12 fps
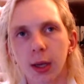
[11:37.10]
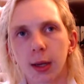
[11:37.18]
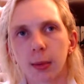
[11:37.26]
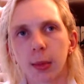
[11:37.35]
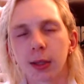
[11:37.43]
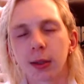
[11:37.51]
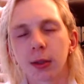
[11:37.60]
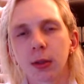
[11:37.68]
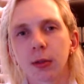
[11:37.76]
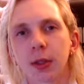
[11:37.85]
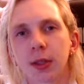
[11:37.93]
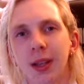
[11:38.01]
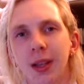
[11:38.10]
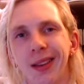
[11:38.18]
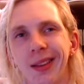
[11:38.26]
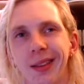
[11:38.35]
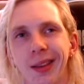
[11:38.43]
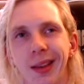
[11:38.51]
I don't know if there's
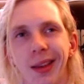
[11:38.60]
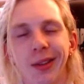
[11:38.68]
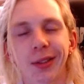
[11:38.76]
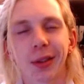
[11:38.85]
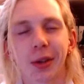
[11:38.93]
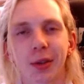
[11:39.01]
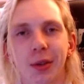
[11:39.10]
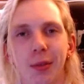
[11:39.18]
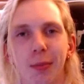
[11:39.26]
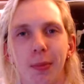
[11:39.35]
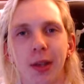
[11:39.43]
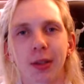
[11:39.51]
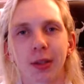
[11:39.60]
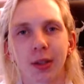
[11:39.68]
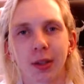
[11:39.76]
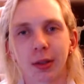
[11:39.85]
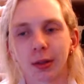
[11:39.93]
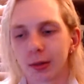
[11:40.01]
anything else I should
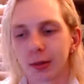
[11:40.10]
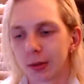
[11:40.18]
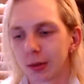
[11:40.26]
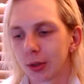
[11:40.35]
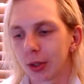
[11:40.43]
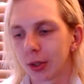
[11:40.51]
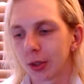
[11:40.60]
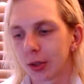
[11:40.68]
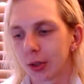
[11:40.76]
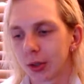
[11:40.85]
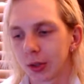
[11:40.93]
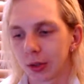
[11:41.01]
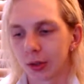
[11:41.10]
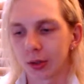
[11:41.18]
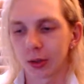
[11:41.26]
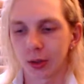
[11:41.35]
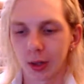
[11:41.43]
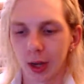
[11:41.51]
mention. Just
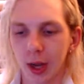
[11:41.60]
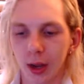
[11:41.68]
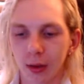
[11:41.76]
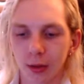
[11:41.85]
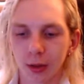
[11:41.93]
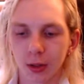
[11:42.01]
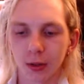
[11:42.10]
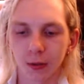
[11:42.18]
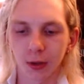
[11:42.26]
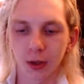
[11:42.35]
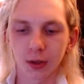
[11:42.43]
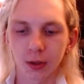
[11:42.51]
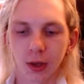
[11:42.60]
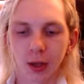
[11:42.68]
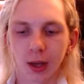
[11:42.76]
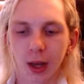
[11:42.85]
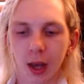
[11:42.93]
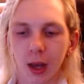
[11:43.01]
how this feels
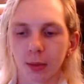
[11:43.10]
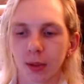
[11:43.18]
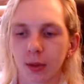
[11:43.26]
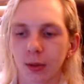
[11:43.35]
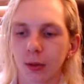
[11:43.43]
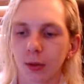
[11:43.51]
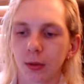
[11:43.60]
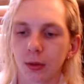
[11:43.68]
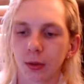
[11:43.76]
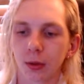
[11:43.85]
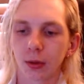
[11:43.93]
like an absolute.